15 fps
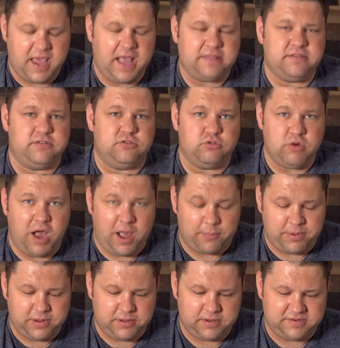That's a
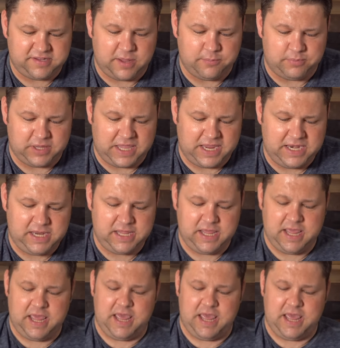drop tip blade.